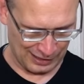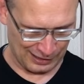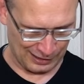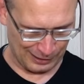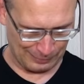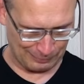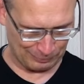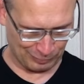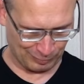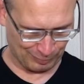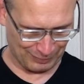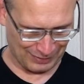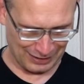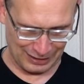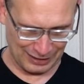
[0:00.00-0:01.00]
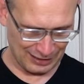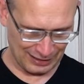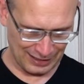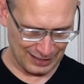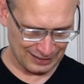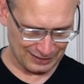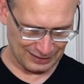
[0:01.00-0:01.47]
Like
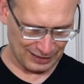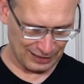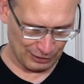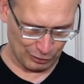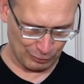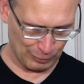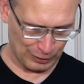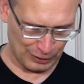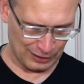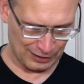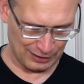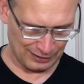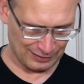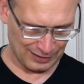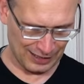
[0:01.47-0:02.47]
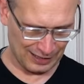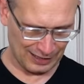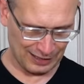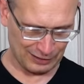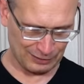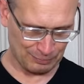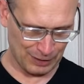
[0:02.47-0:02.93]
I say, it could be a dart
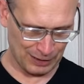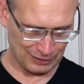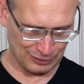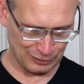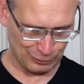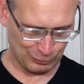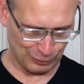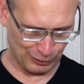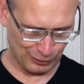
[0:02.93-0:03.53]
that might suit